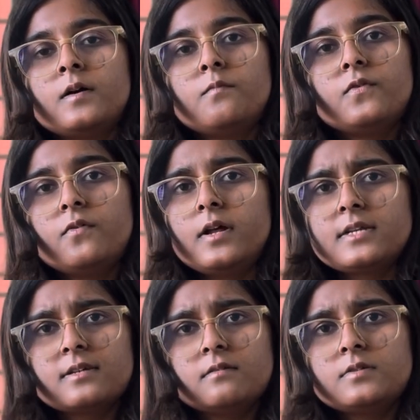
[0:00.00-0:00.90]
Before
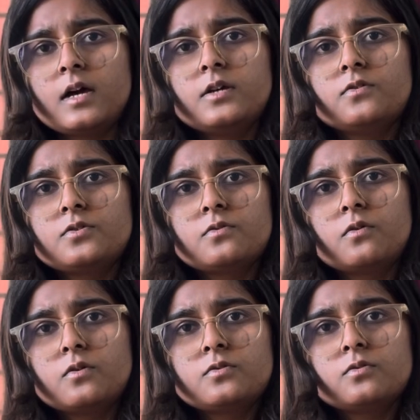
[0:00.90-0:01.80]
exams, I used to
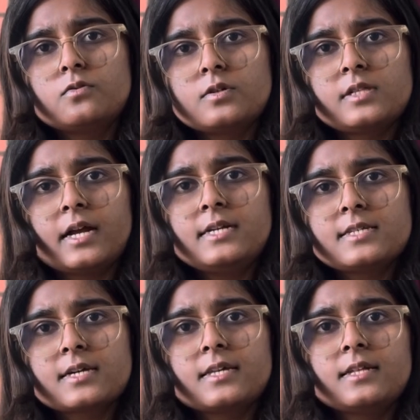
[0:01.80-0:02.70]
go through those slides
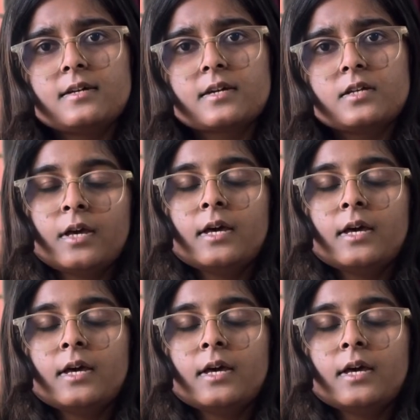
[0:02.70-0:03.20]
again and again.